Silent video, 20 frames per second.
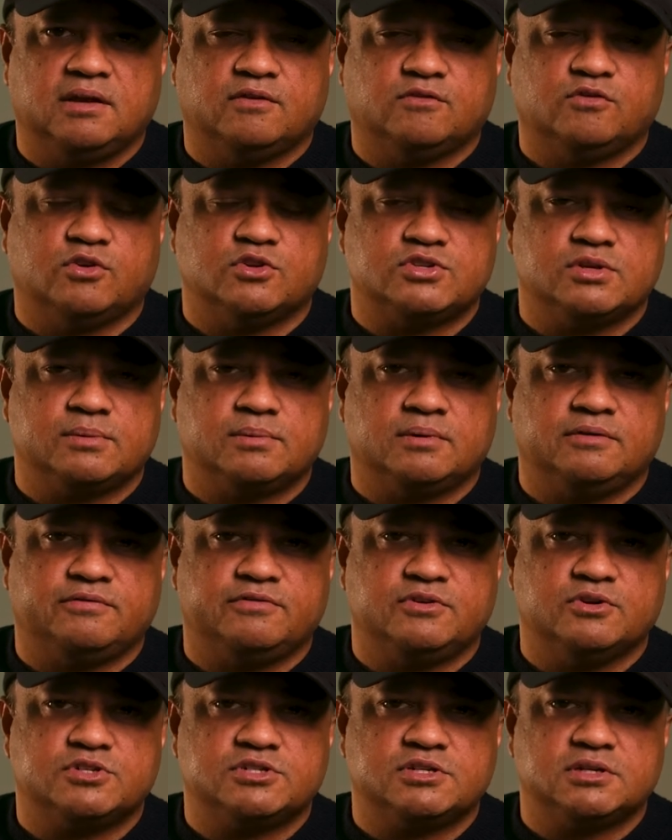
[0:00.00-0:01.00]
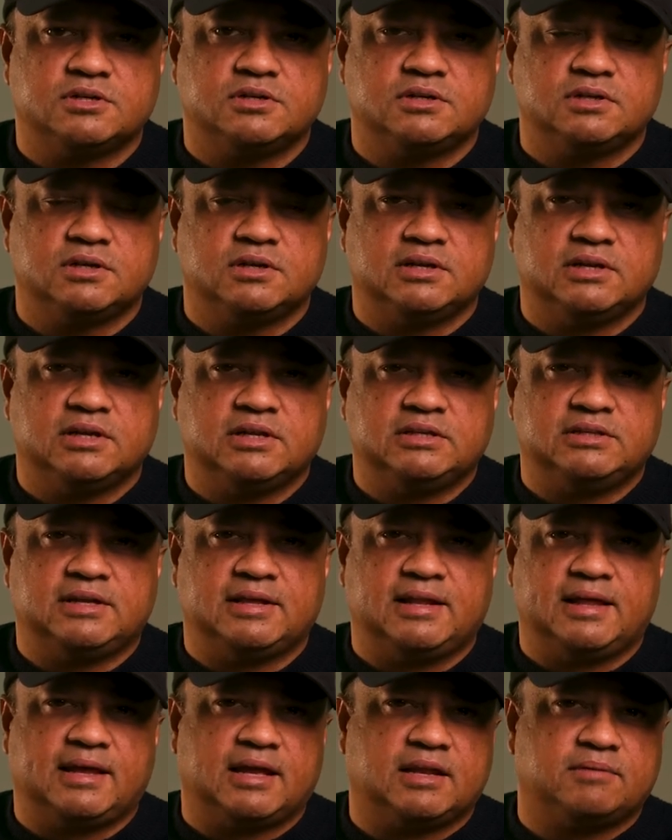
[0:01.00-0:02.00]
foreseeable future
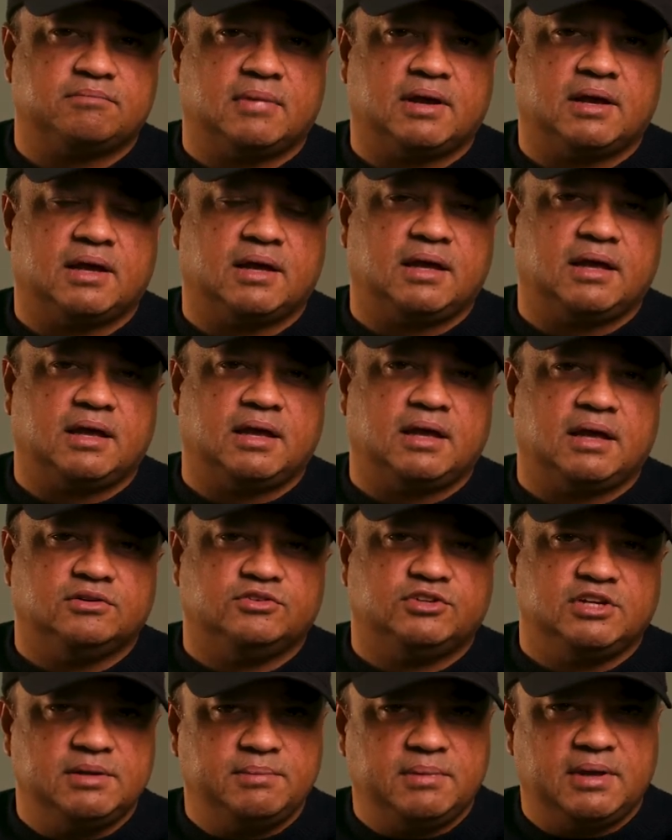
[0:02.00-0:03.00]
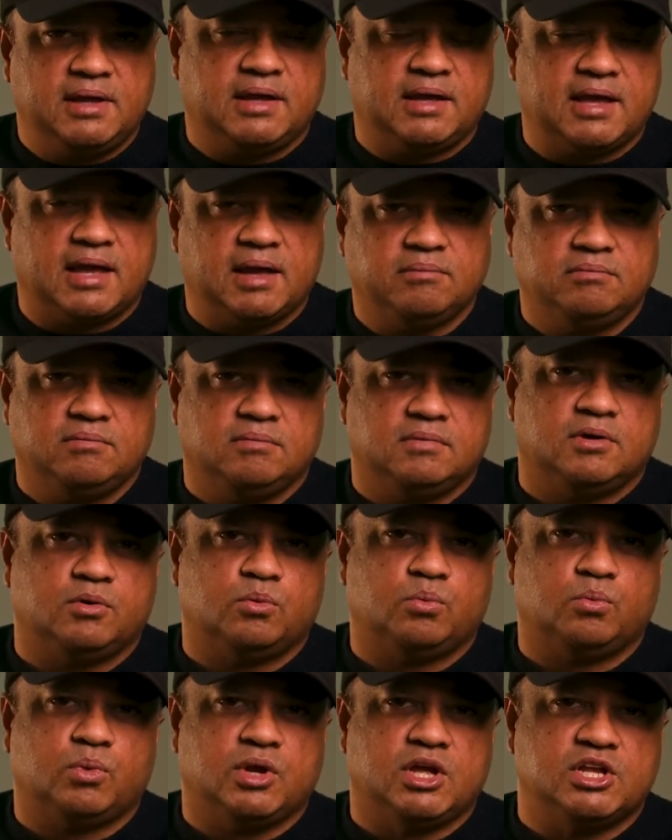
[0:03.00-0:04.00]
till I get my dream A-cam,
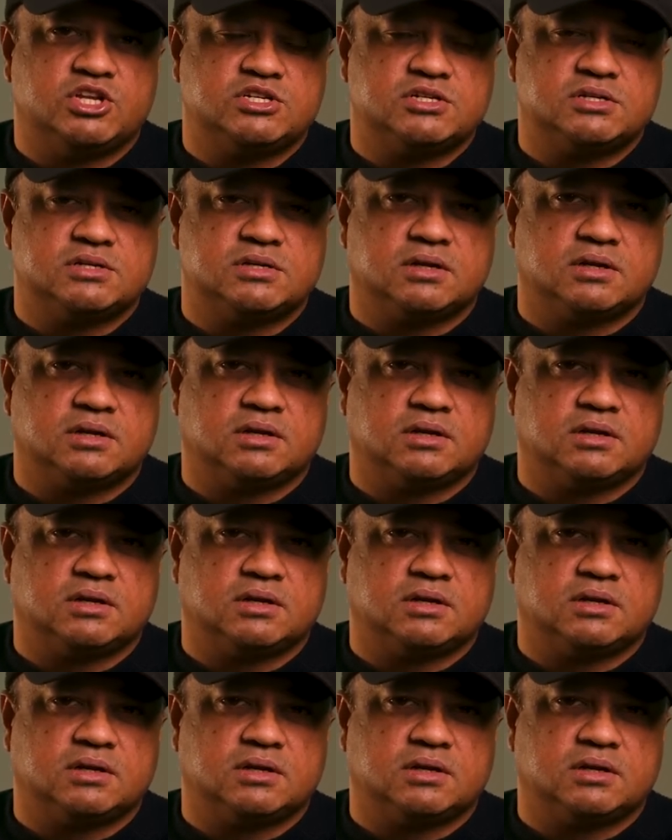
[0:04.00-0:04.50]
which